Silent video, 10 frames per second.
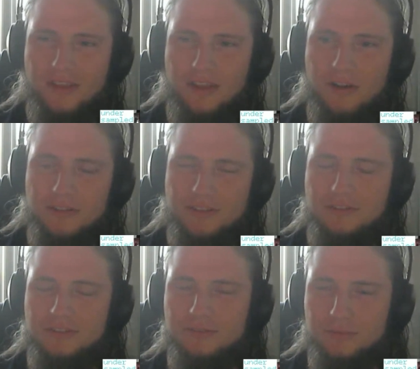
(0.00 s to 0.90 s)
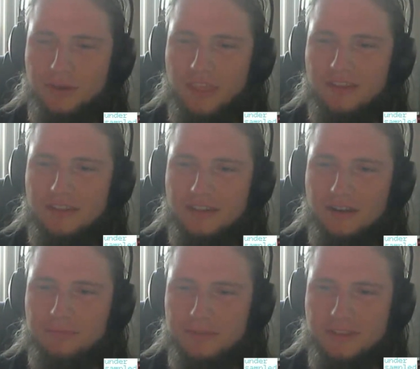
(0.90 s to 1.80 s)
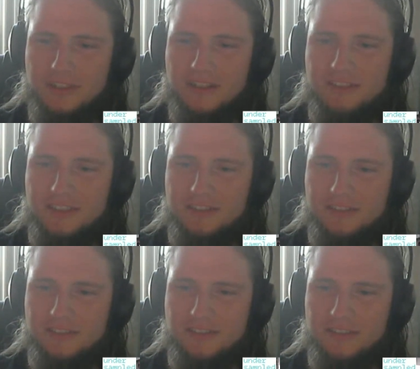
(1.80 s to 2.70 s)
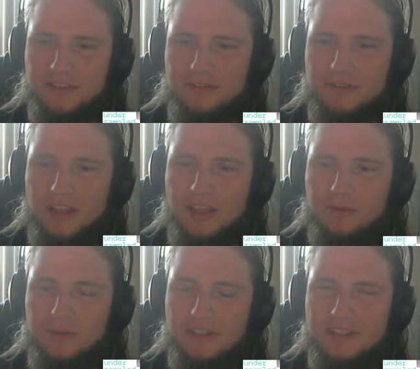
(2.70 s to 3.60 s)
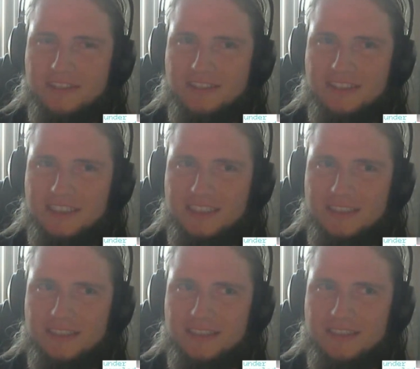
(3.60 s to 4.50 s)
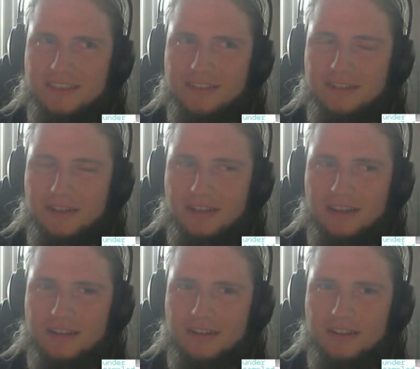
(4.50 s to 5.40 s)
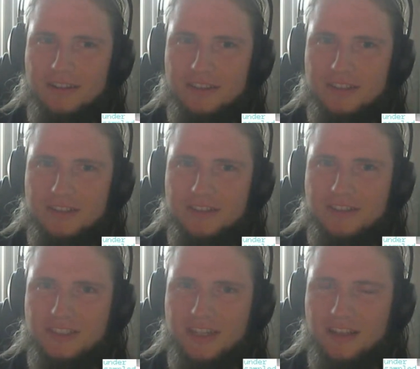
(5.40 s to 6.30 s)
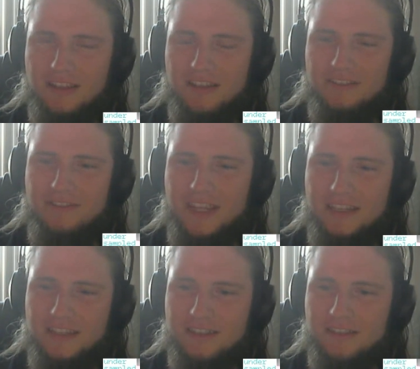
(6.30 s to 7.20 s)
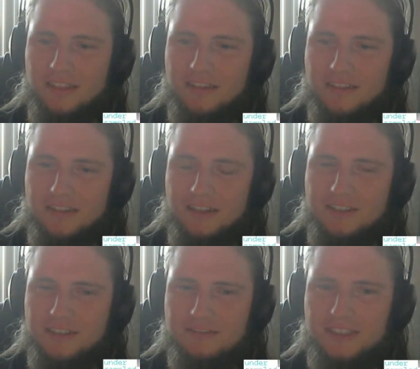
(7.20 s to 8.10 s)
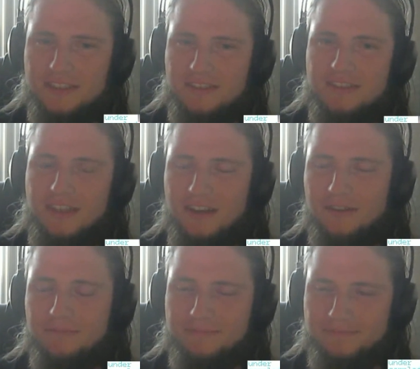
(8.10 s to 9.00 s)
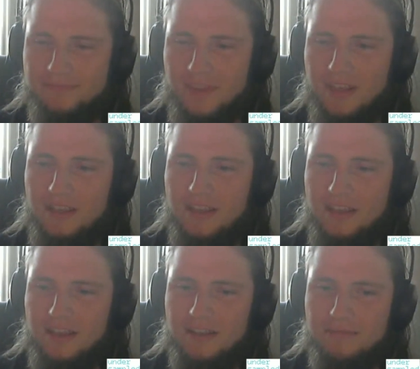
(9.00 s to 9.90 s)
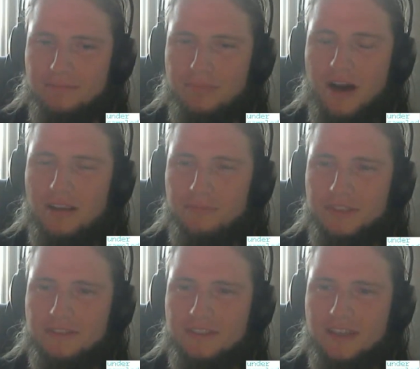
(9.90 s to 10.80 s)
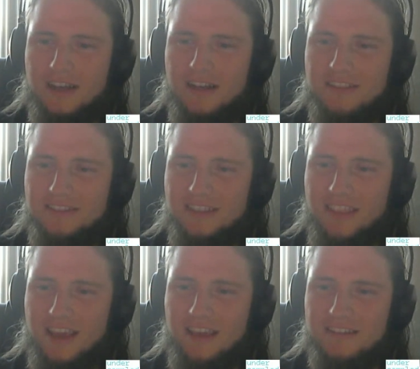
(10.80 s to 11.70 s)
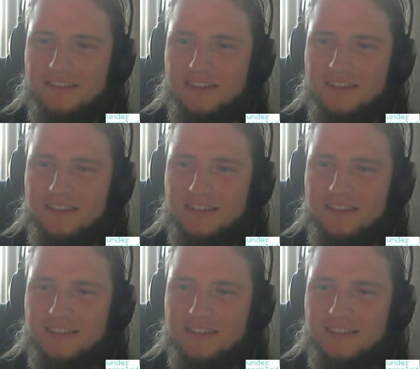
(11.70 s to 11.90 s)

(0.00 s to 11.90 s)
also do within a company culture. So when I see Shell invading the Nigerian parliament, I see that